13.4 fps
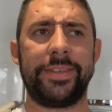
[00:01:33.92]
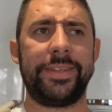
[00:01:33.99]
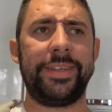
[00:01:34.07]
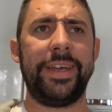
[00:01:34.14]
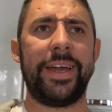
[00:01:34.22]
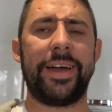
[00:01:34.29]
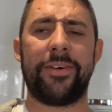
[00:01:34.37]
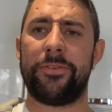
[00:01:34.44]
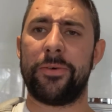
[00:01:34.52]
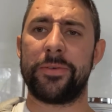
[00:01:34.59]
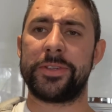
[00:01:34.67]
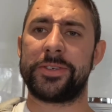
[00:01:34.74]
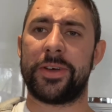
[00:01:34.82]
yeah, I
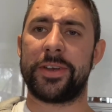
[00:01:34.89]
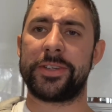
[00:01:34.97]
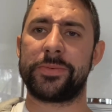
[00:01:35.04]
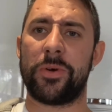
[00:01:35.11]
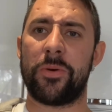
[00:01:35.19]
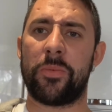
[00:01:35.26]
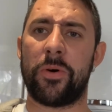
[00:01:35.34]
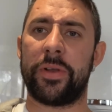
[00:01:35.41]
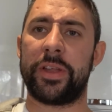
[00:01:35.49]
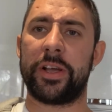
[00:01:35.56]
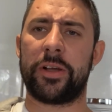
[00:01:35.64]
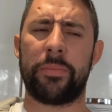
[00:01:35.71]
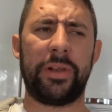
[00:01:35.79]
felt the side of the swirl pot and
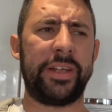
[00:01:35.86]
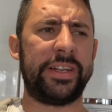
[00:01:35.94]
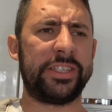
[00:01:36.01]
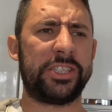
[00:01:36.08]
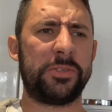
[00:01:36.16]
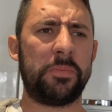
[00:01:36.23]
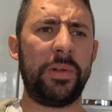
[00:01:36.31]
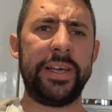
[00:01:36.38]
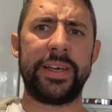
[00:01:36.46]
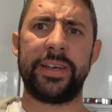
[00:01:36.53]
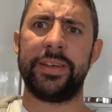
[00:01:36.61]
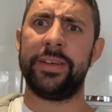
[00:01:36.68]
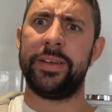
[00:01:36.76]
it completely
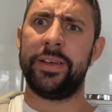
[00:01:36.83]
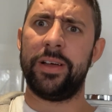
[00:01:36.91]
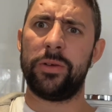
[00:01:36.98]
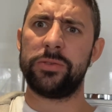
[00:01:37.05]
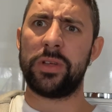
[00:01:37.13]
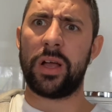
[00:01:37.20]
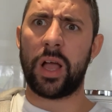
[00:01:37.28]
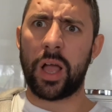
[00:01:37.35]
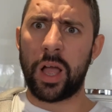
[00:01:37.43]
split. I was like,